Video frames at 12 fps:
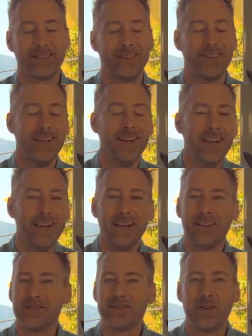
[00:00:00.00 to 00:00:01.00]
So
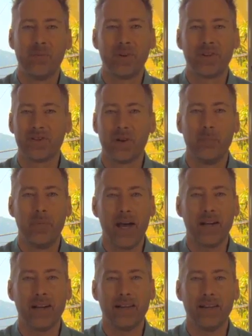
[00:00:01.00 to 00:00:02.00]
there's so much
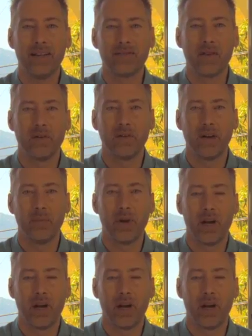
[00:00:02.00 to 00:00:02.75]
bad ideas out there.